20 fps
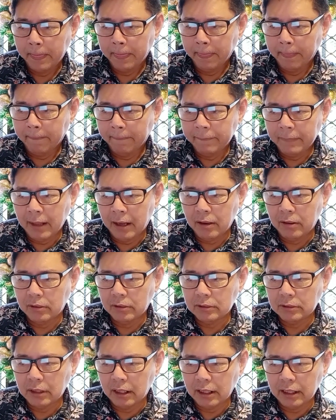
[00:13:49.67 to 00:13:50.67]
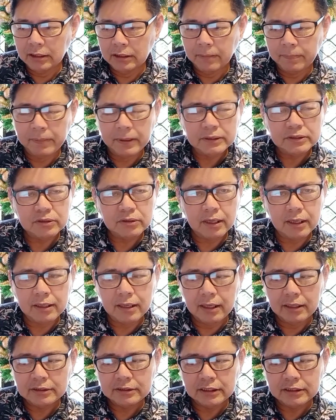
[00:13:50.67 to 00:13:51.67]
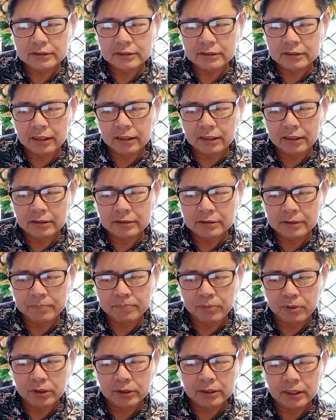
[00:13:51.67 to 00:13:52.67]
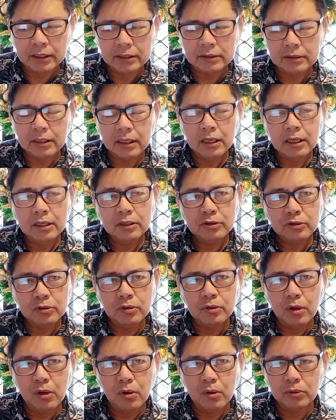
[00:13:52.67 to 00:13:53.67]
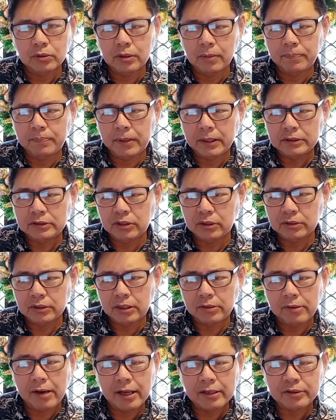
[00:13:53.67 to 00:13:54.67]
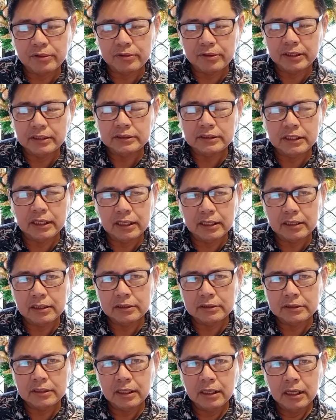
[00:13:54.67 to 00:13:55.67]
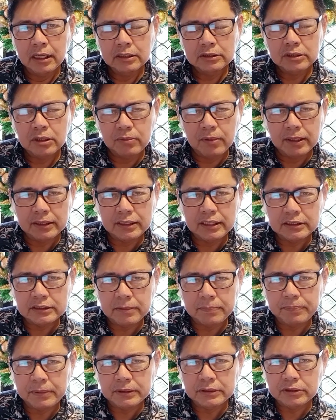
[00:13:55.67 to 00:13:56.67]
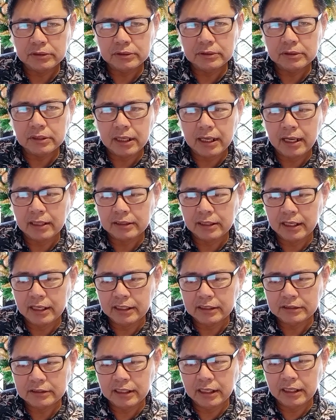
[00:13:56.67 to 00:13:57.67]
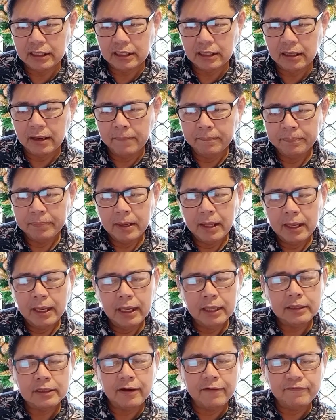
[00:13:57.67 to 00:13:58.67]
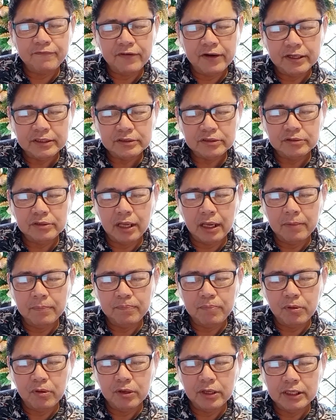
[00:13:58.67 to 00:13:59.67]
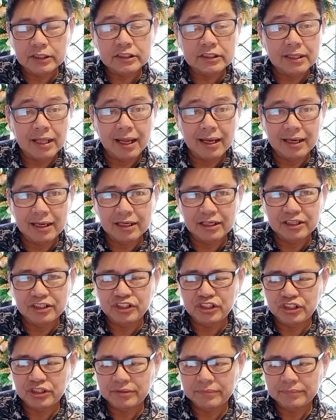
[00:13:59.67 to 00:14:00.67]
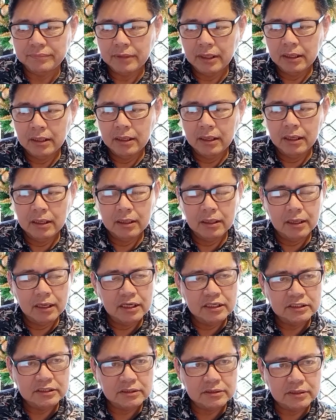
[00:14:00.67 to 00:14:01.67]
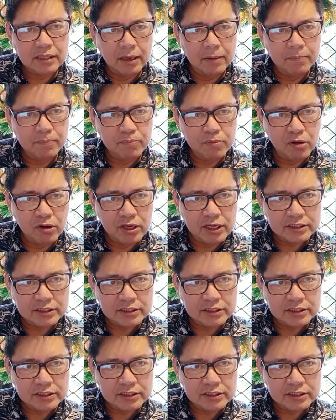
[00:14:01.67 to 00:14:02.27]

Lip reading: Now, in the person analysis, it is important to know the person characteristics. So what is a person characteristic? It refers to the employee's knowledge, employee's